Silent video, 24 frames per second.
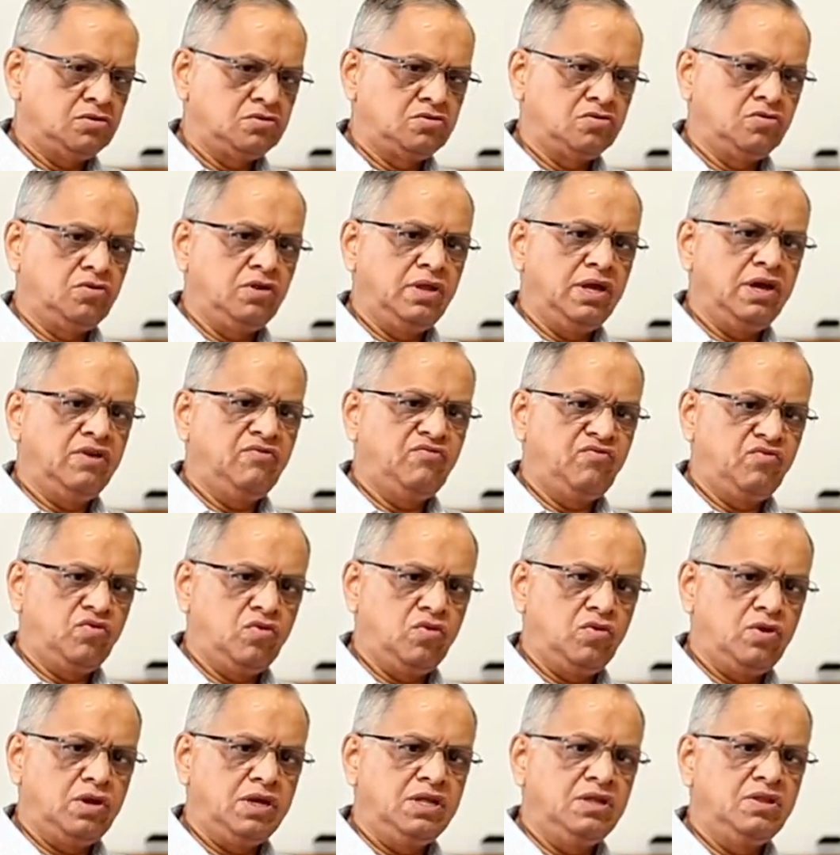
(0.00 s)
So
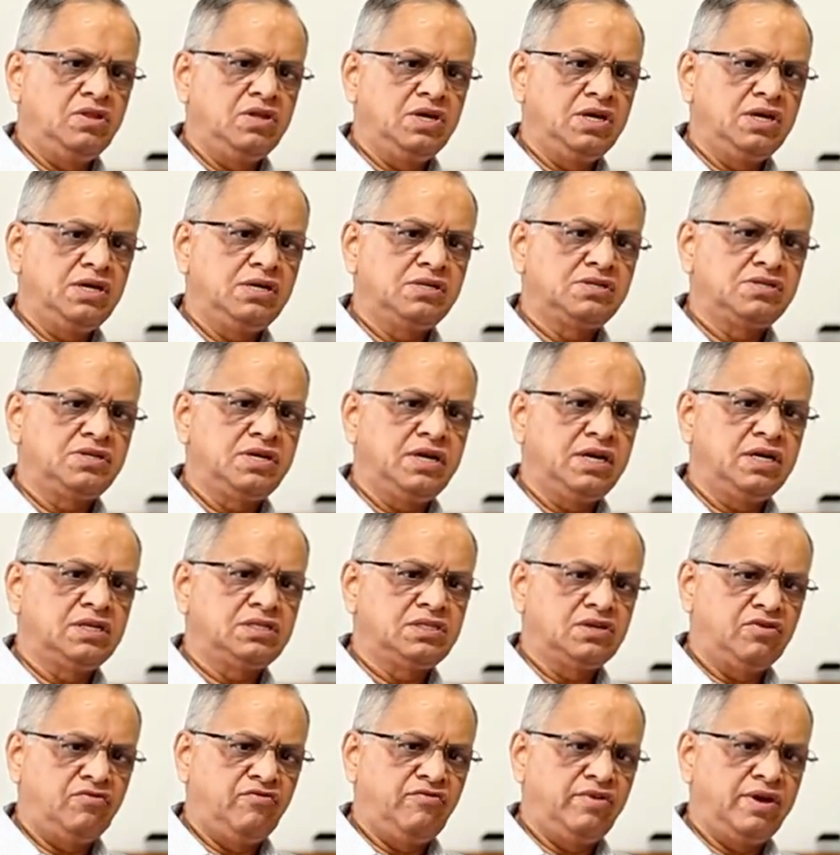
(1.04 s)
therefore, in these
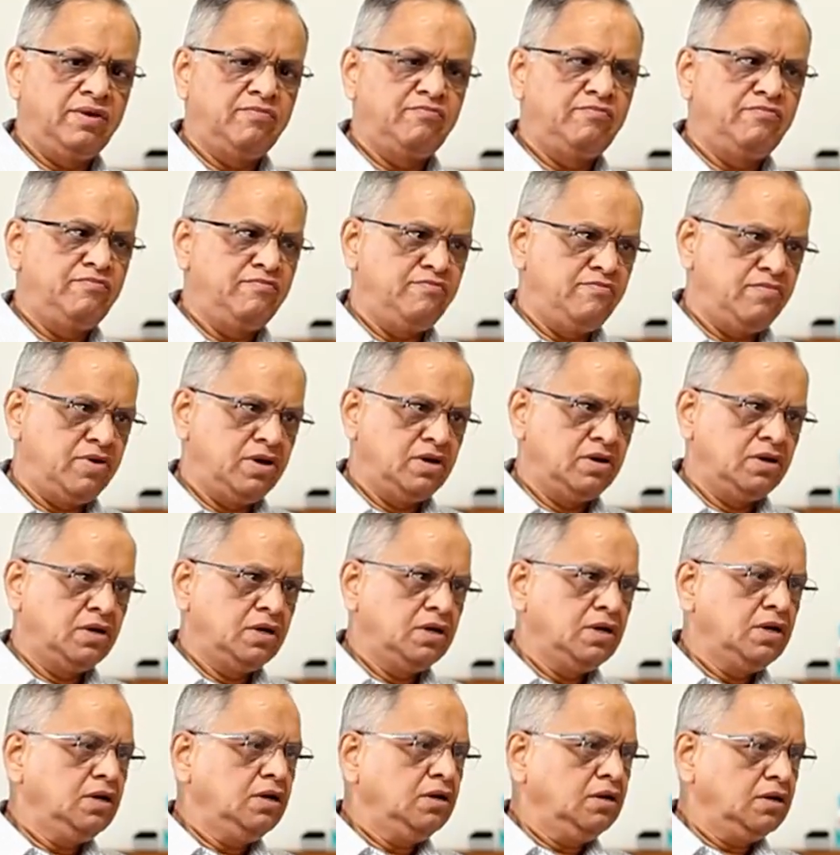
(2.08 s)
days of
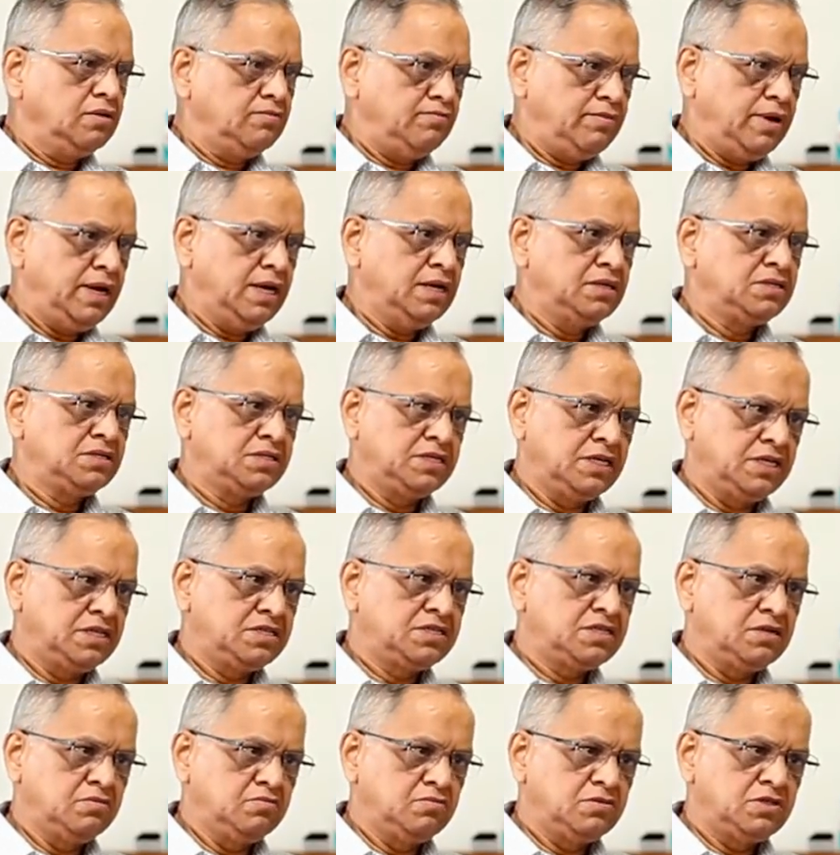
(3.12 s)
web-based
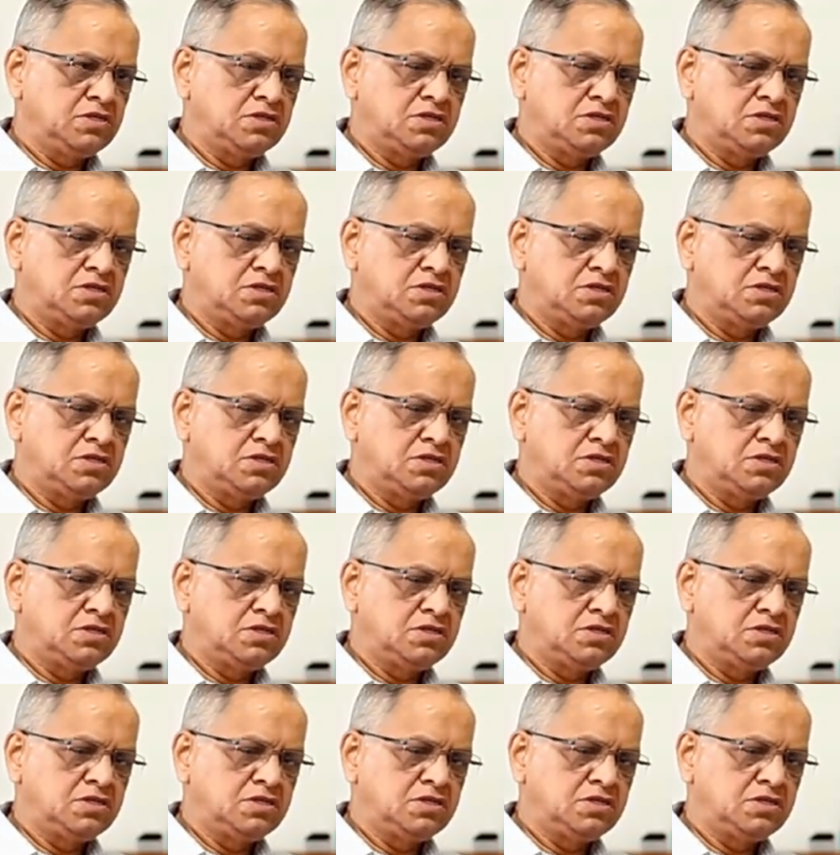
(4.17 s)
systems,